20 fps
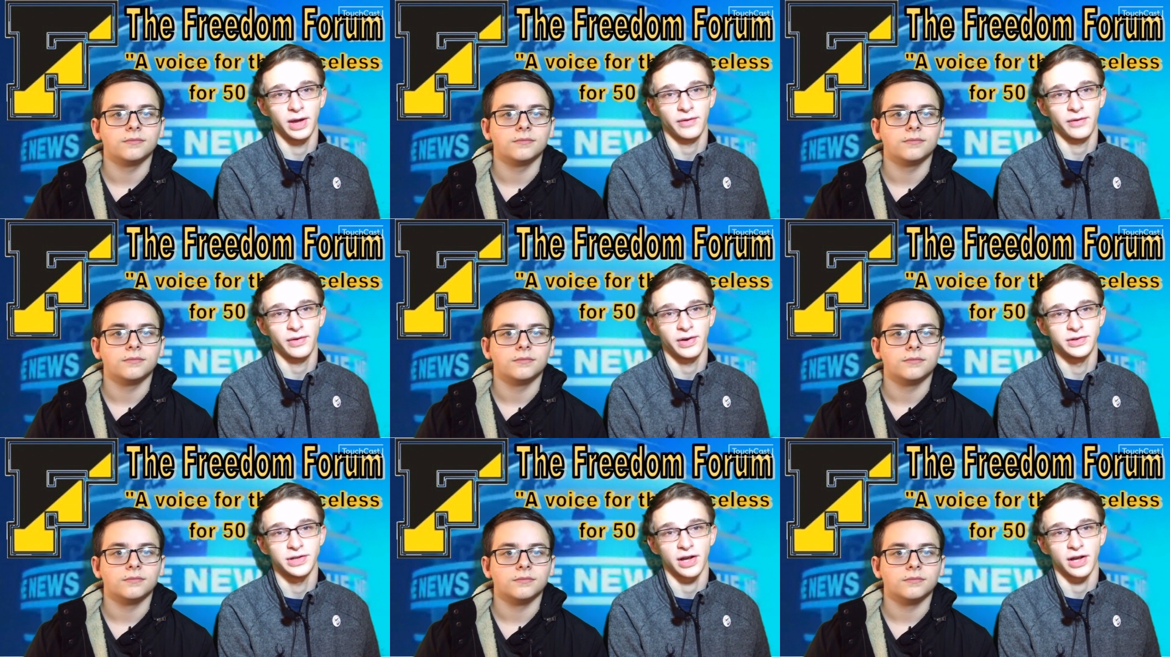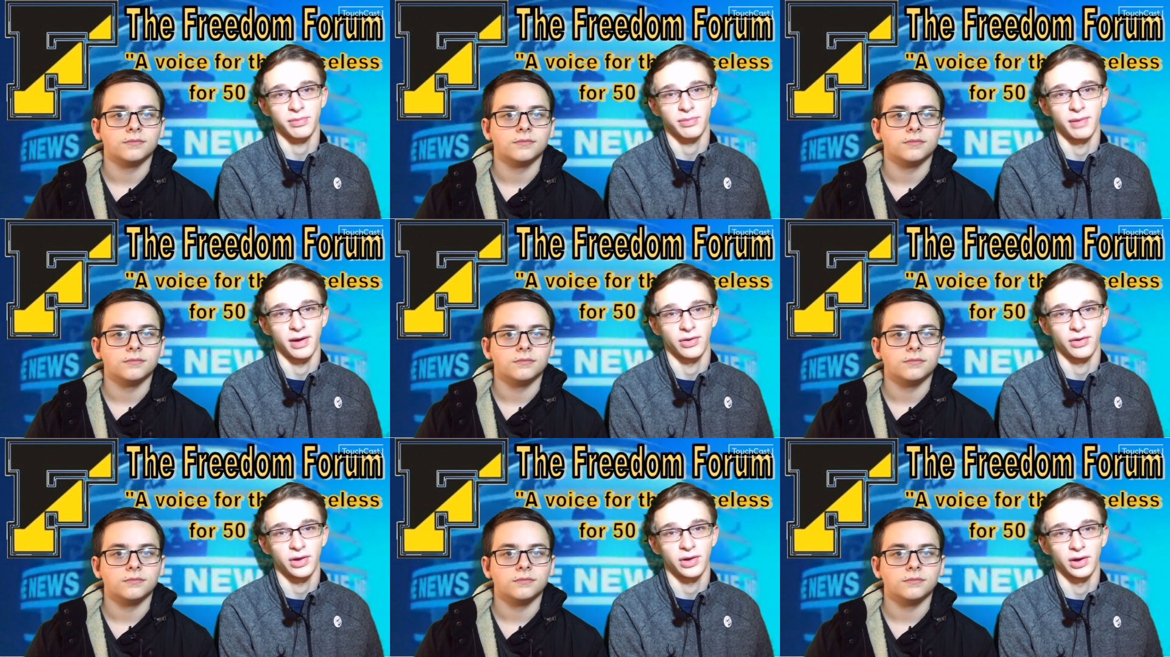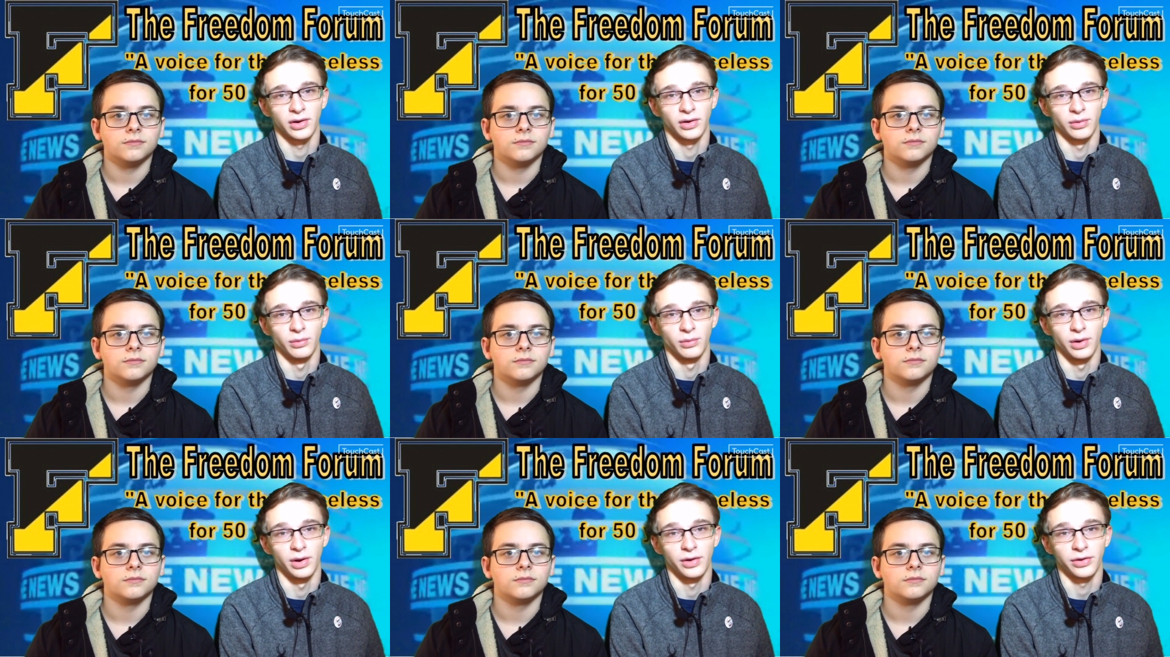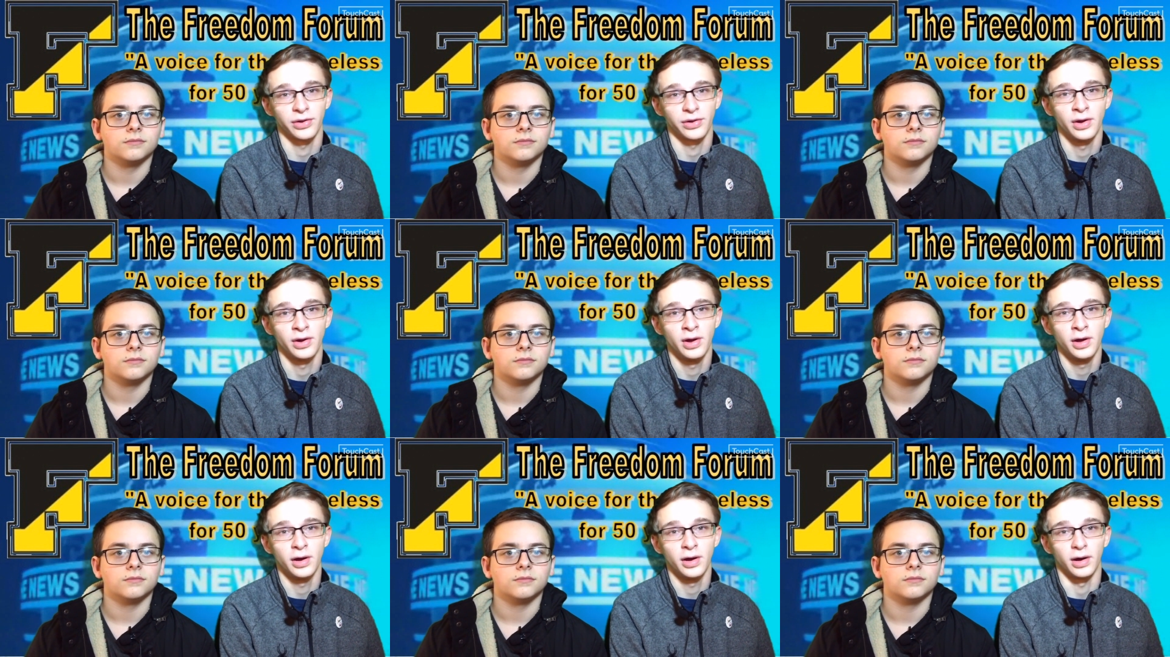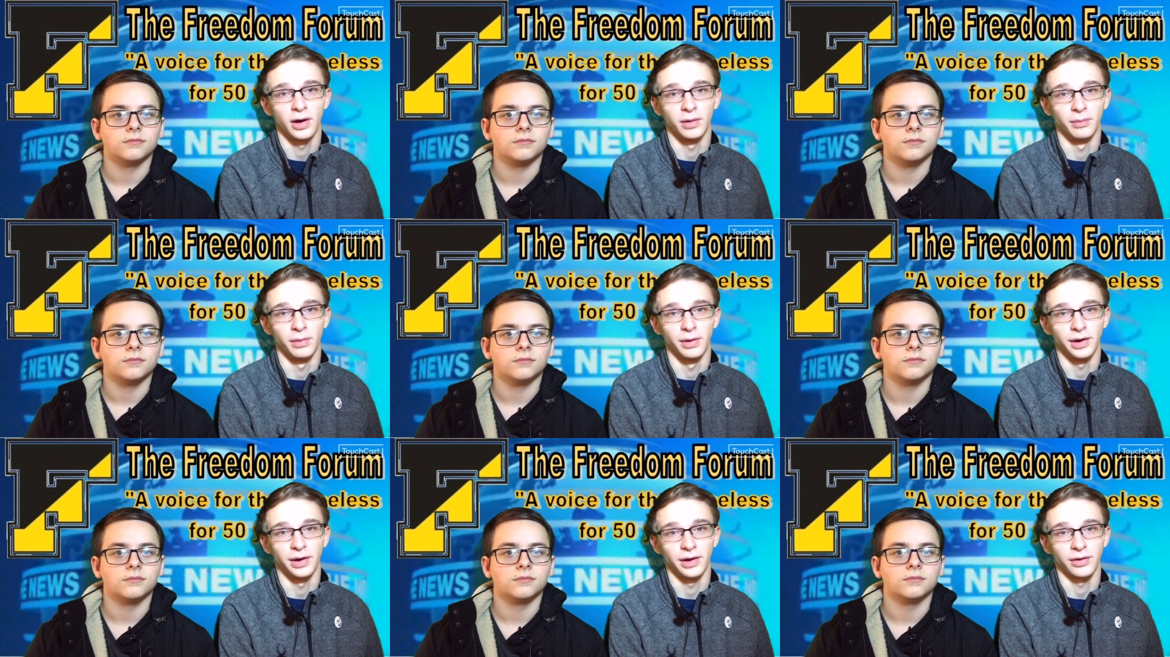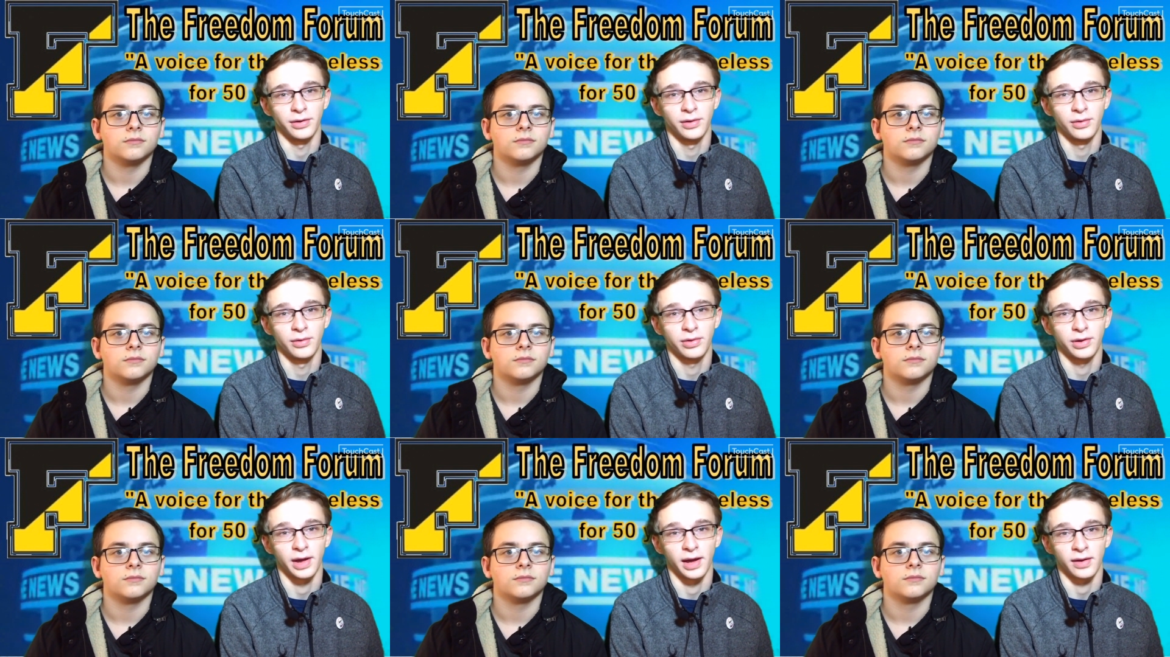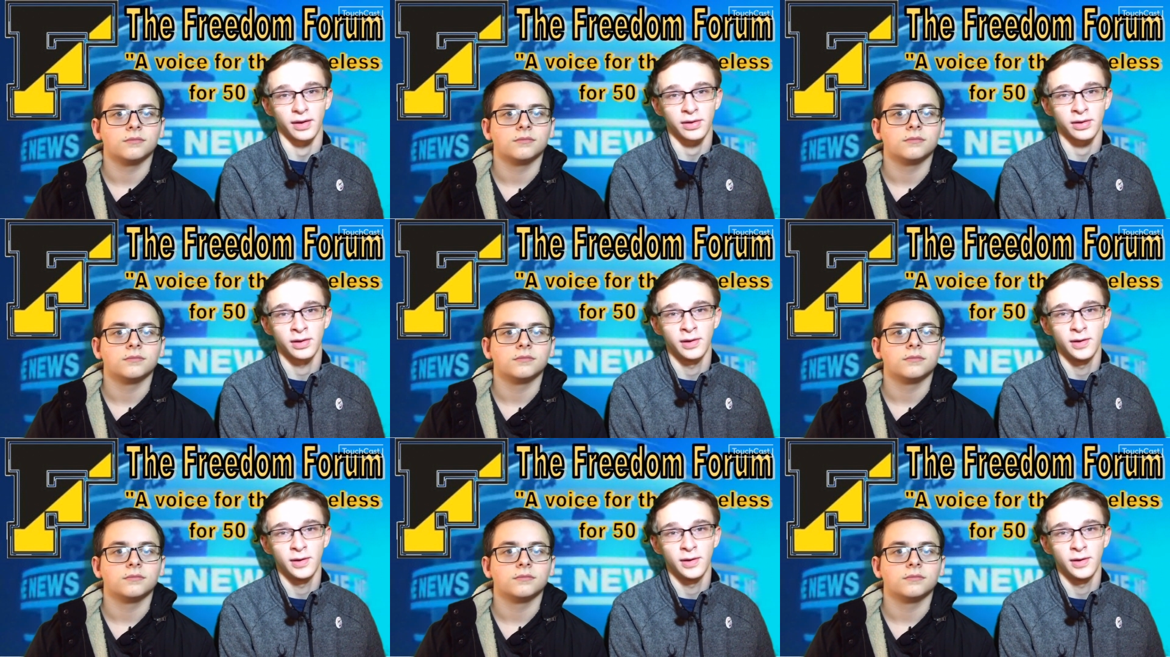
Speaker 1: FHS Masked Singer was on Monday's newscast.